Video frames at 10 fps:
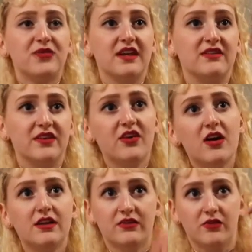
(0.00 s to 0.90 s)
it's the
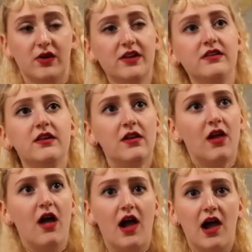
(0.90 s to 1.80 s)
tallest one,
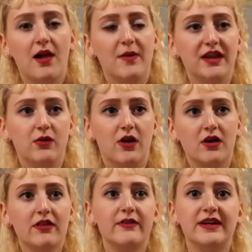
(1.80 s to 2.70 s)
and you walk
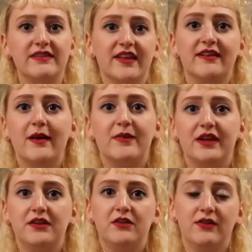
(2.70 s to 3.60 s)
all the way to the top
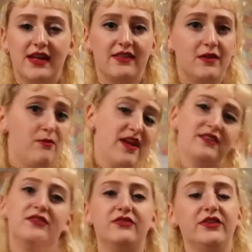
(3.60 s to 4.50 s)
and you get the
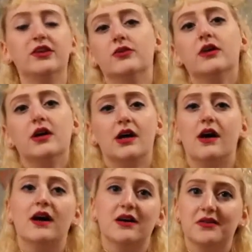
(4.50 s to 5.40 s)
best view
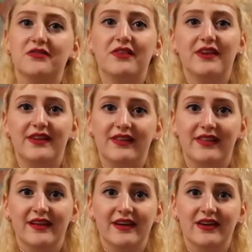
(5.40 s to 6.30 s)
of
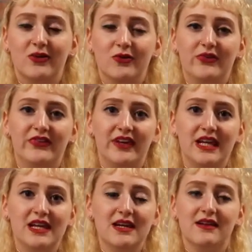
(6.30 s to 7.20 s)
the whole
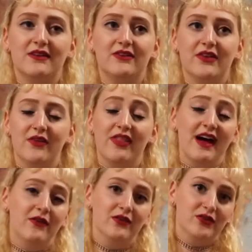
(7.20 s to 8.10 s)
city, so
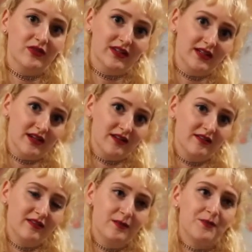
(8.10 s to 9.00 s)
that was really
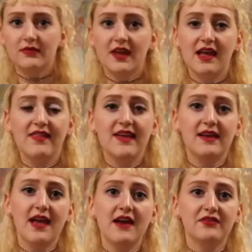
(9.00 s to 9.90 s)
nice. And
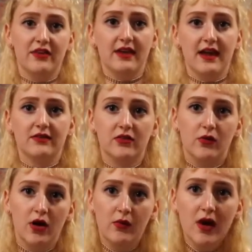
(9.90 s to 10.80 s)
then after the castle
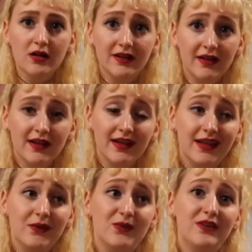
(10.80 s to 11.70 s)
wall walk,
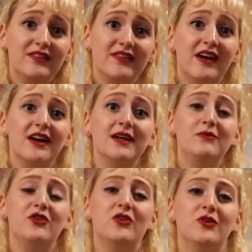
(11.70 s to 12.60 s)
it was time
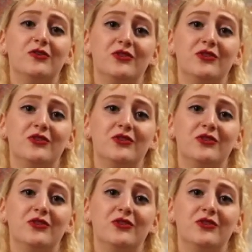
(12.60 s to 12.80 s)
to go